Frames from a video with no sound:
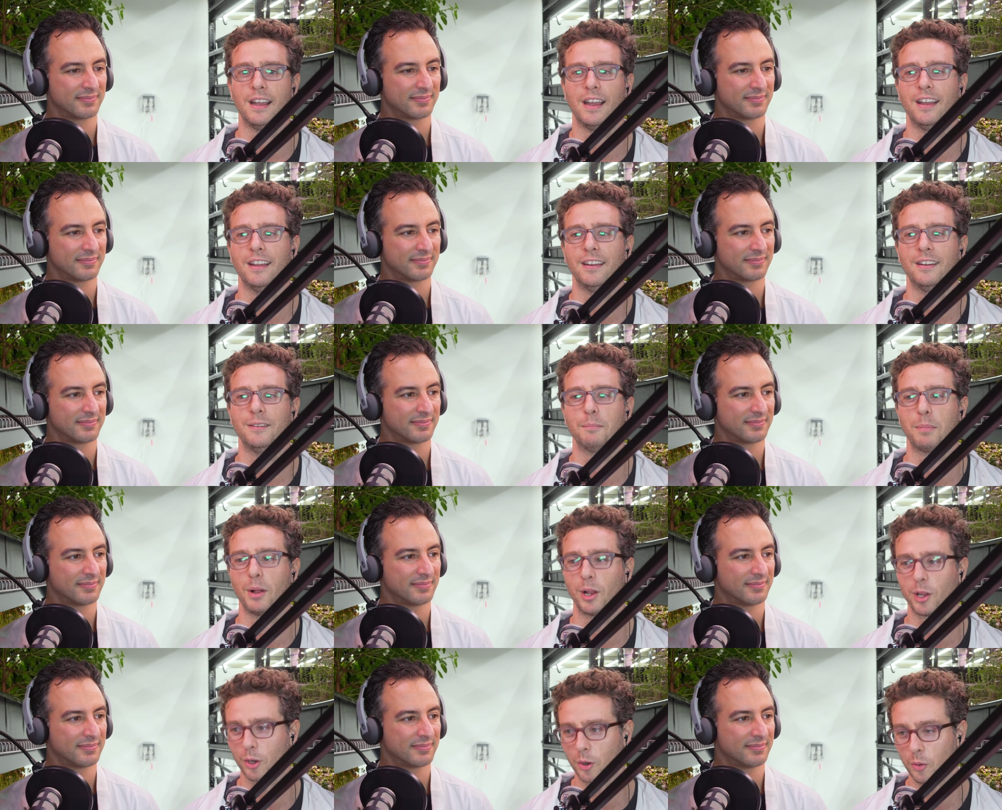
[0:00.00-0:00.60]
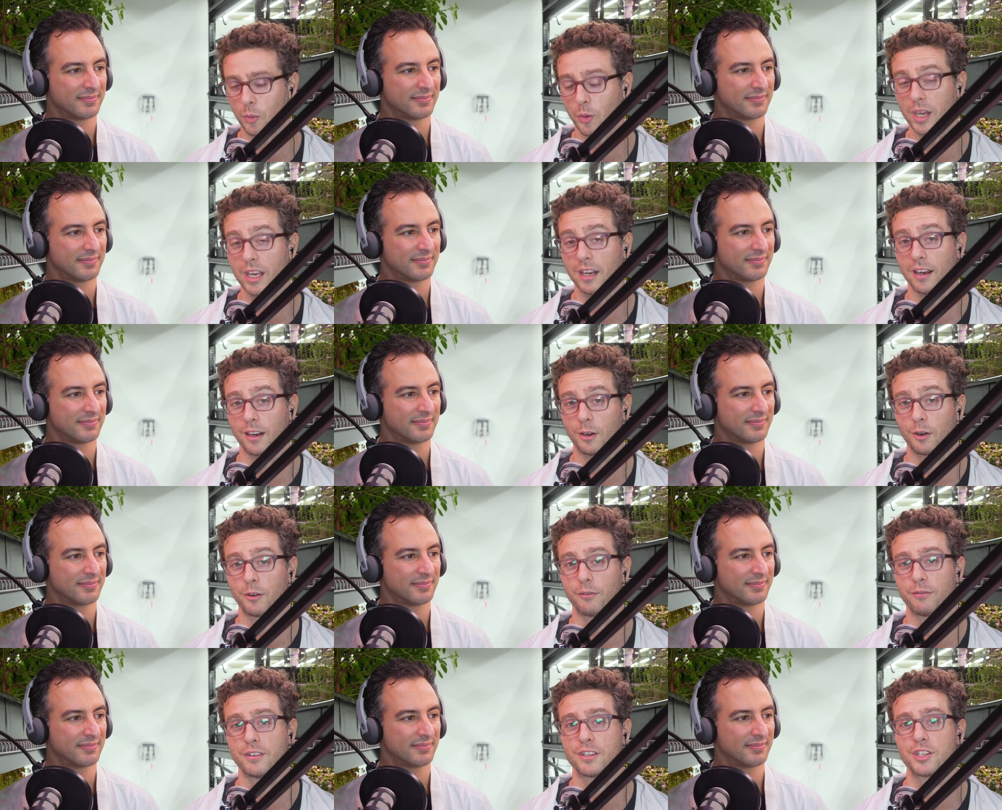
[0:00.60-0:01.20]
Speaker 1: and bulgur wheat
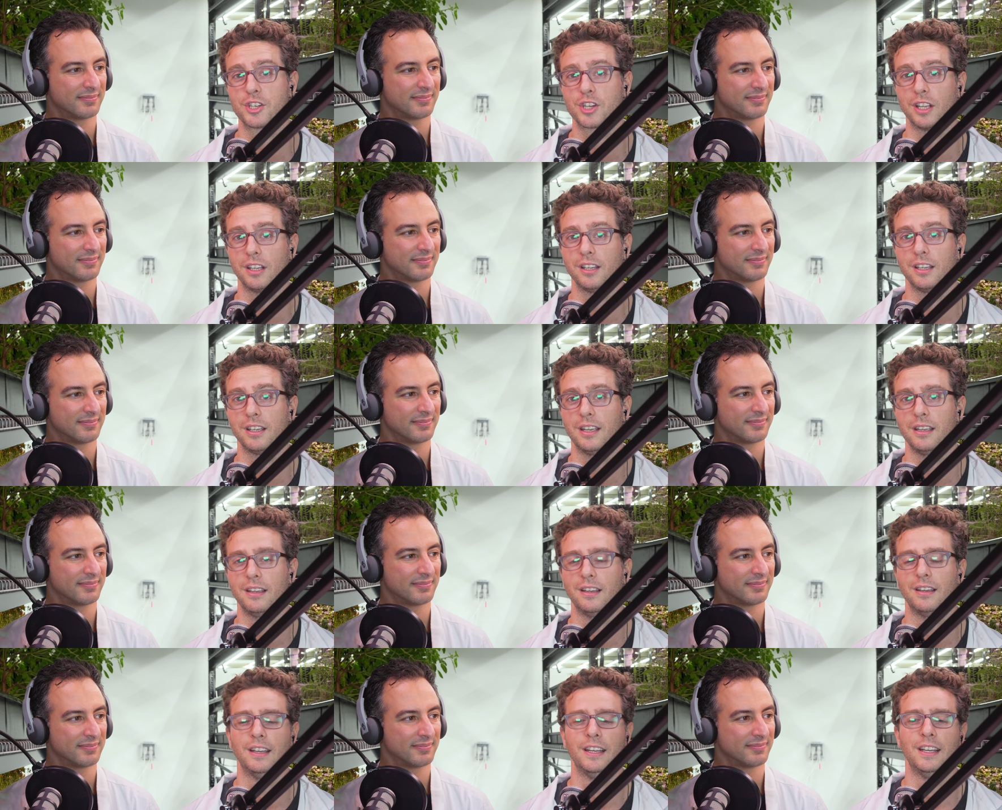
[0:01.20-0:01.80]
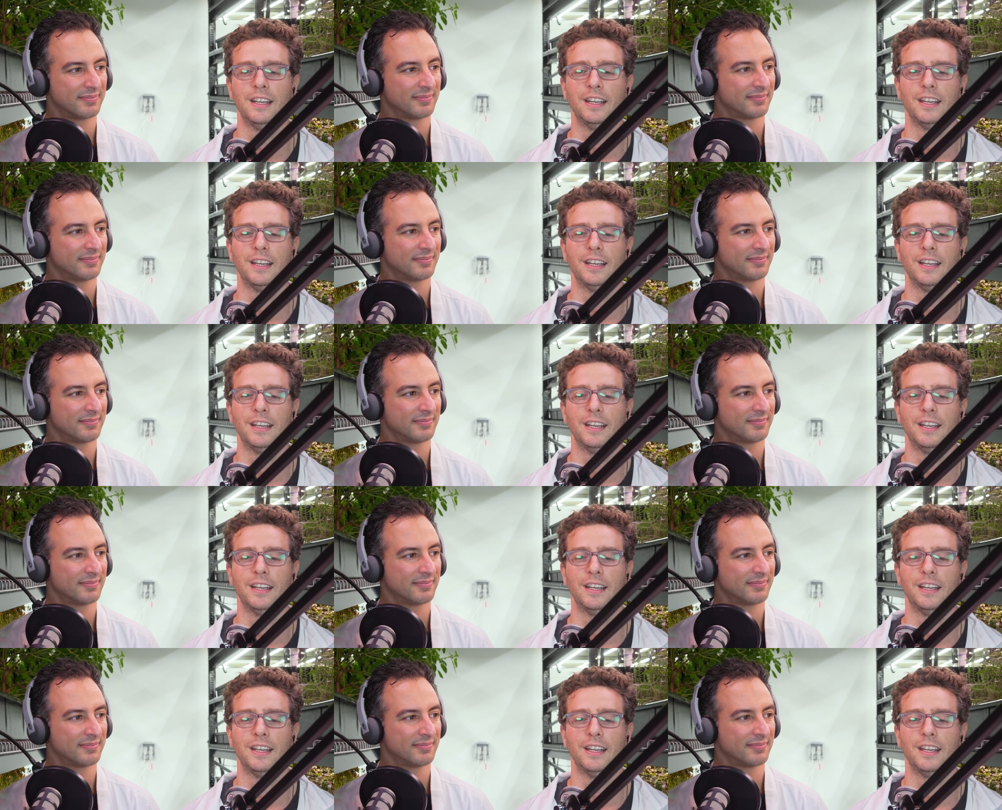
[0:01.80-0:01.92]
and Urfa chili.